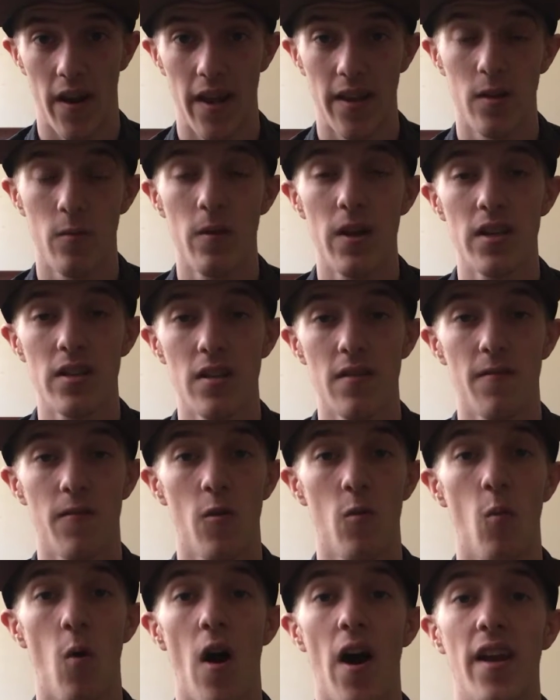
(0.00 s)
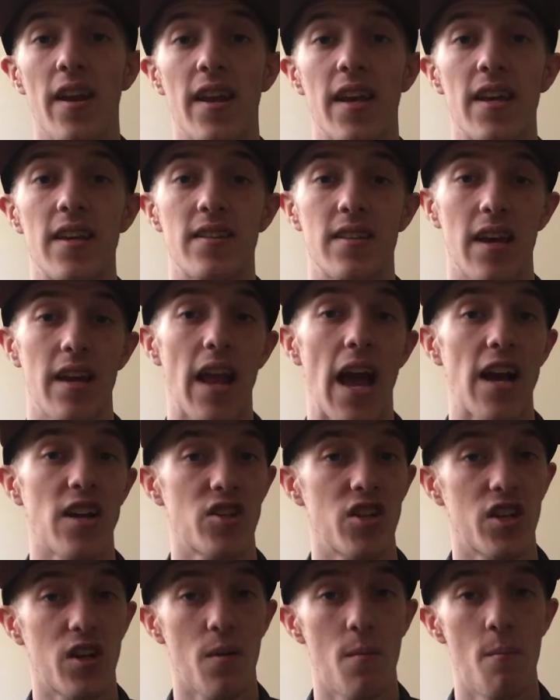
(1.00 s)
And the reason for one is it
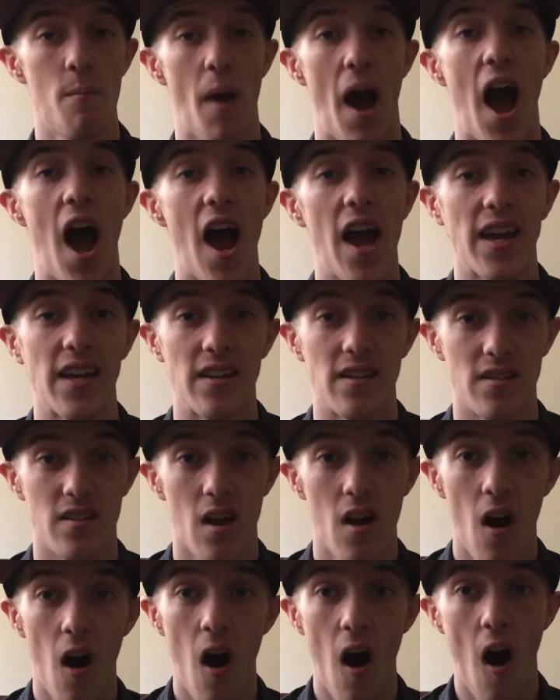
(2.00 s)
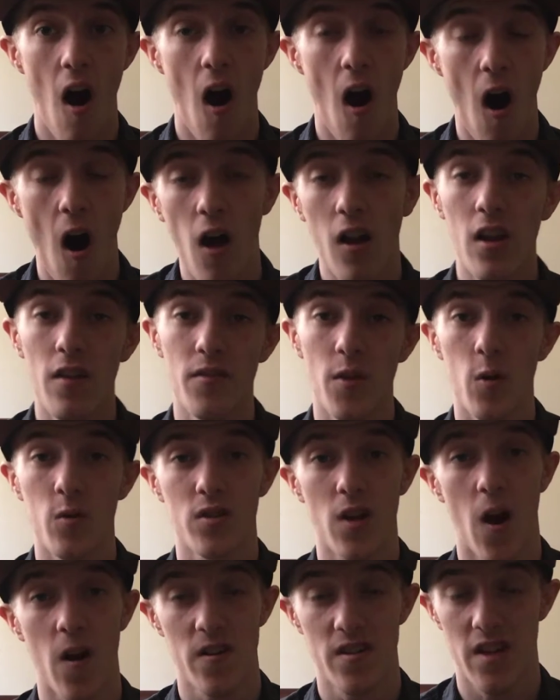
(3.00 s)
actually combines all of
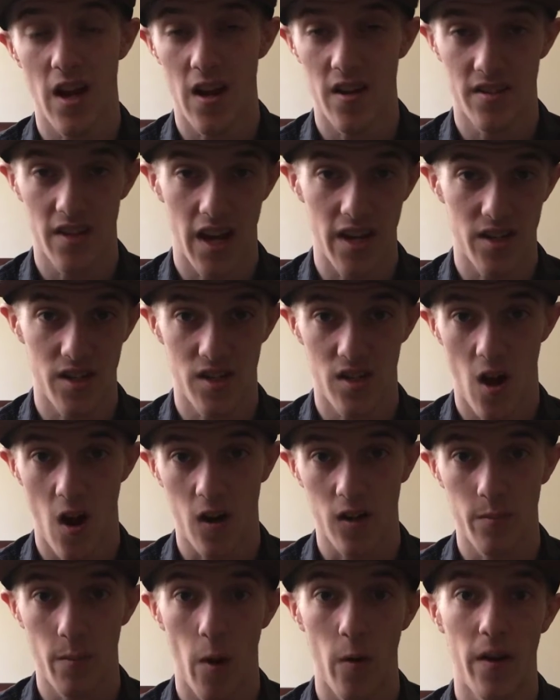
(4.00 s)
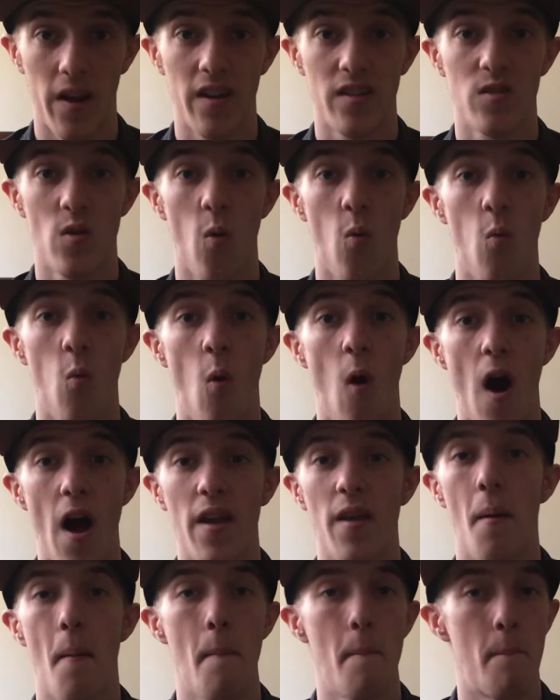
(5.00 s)
those art styles I just talked about into
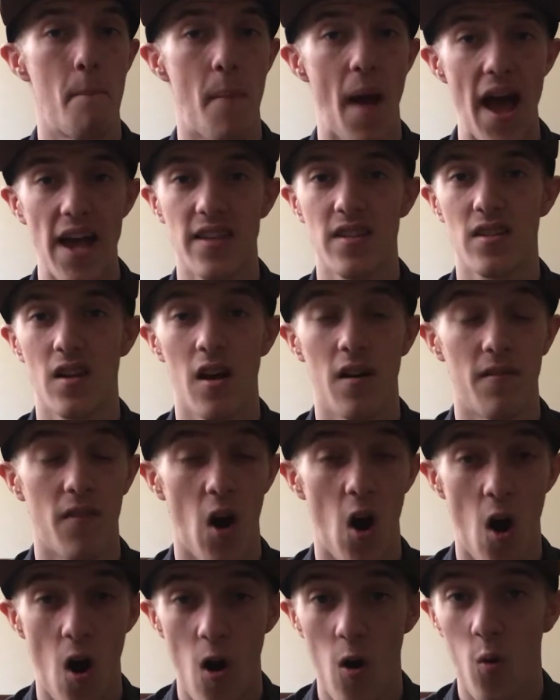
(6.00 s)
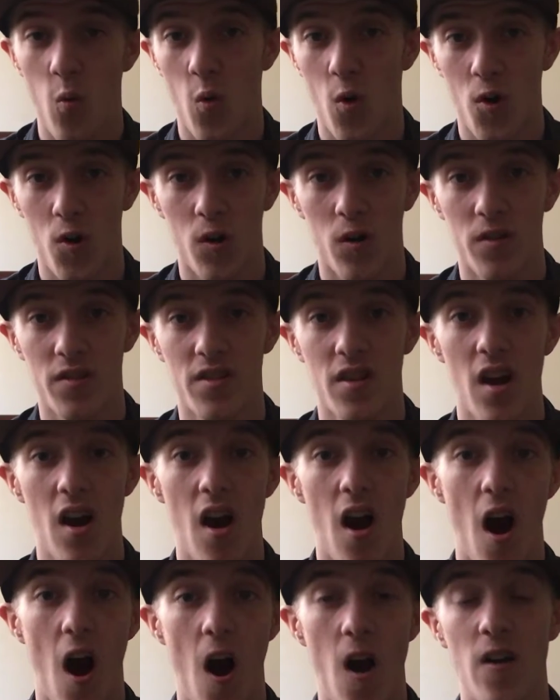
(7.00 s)
one best of all worlds
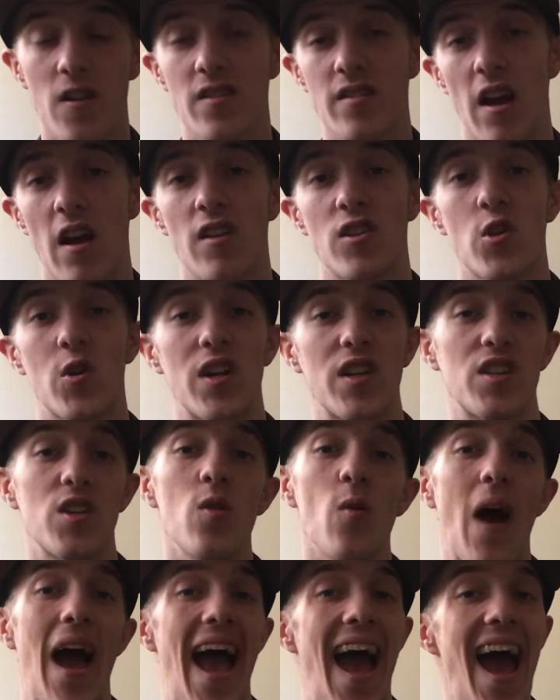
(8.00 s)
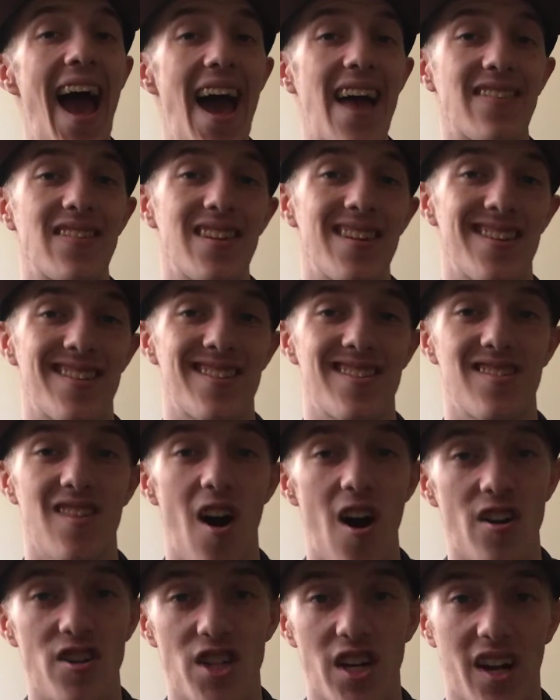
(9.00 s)
art style choice. You had the
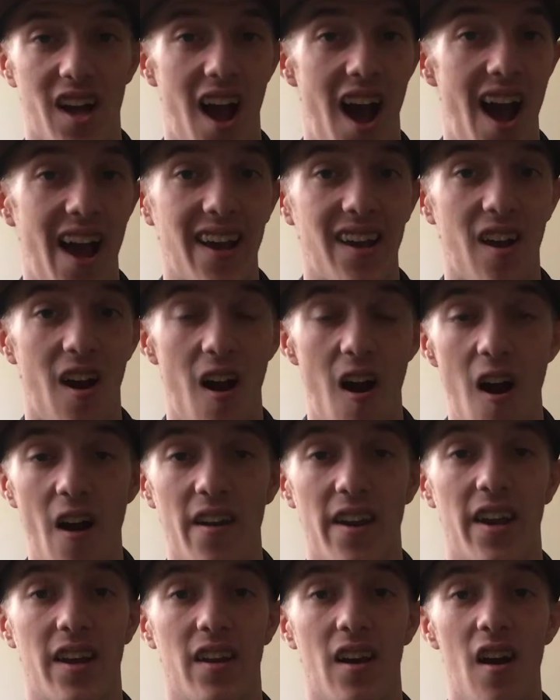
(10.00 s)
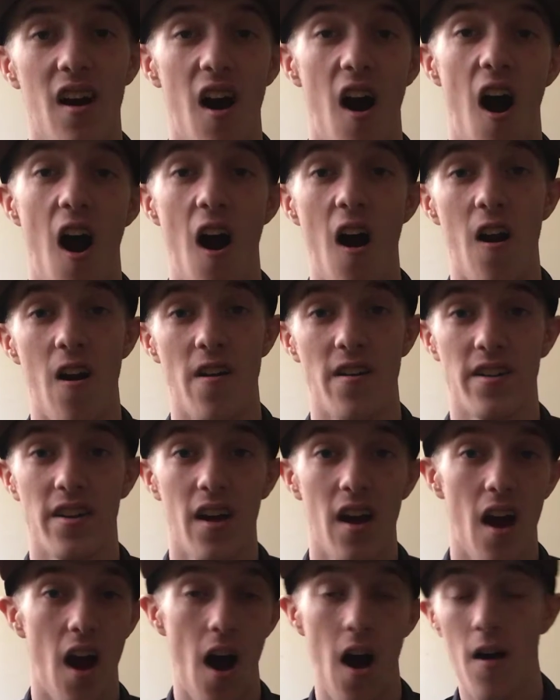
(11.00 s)
nostalgic, iconic art
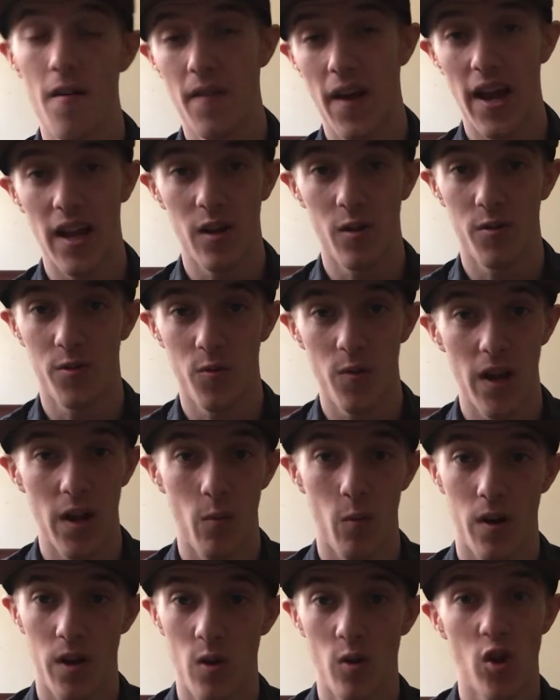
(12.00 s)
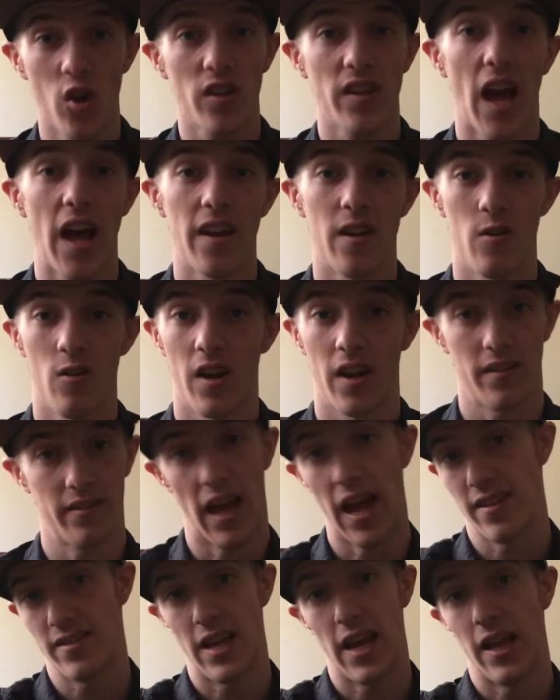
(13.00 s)
of Halo 3 where you looked at it and you're like,
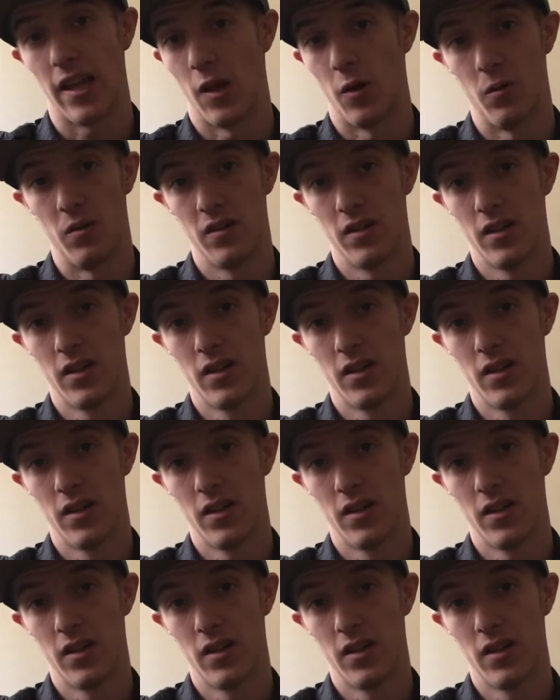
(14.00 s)
that's Halo.